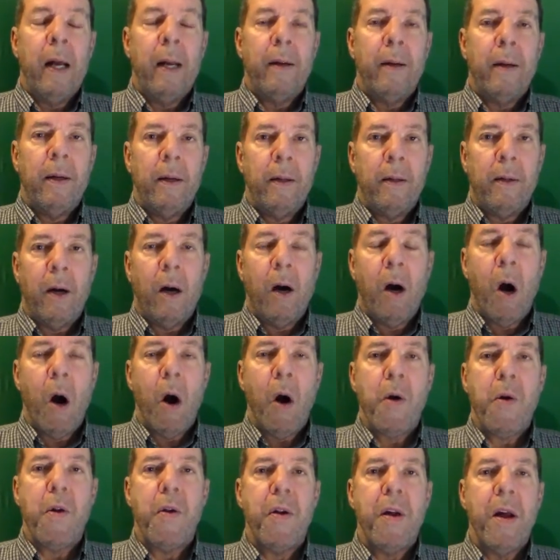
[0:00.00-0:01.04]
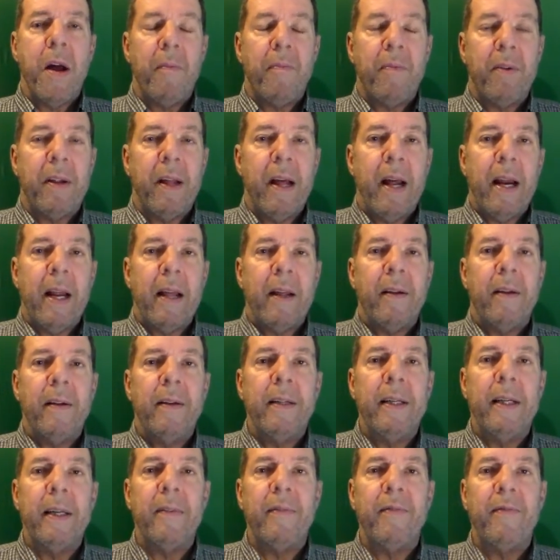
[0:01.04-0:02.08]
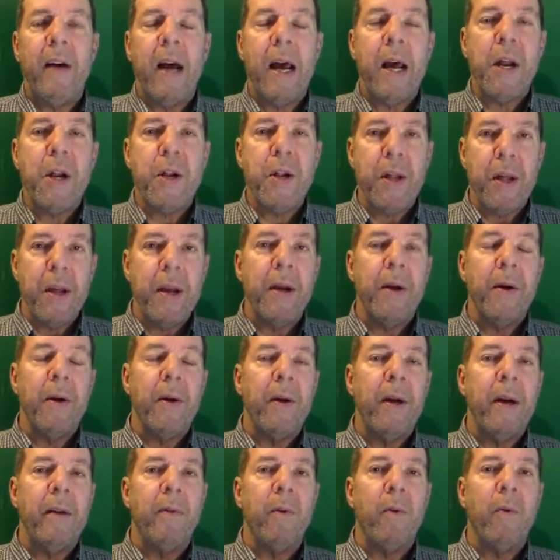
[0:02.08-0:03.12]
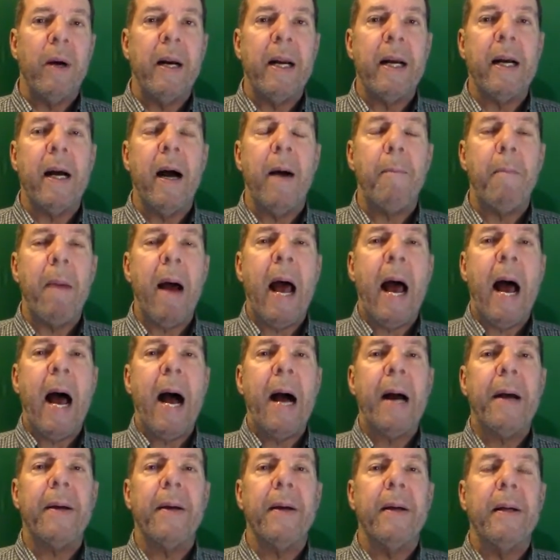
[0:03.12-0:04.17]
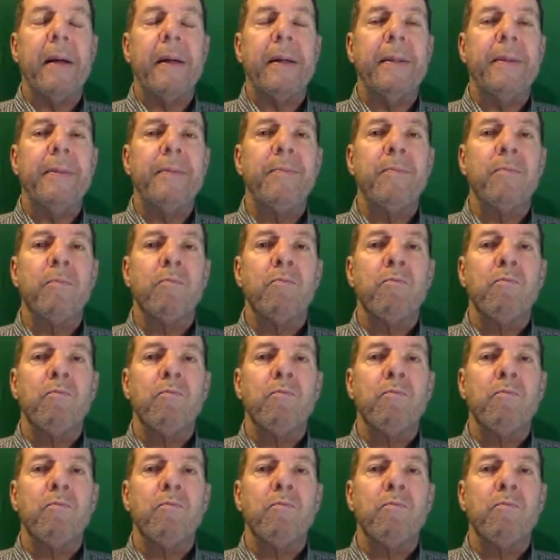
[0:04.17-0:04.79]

and the hardships that he faced here, even when he got back, you know.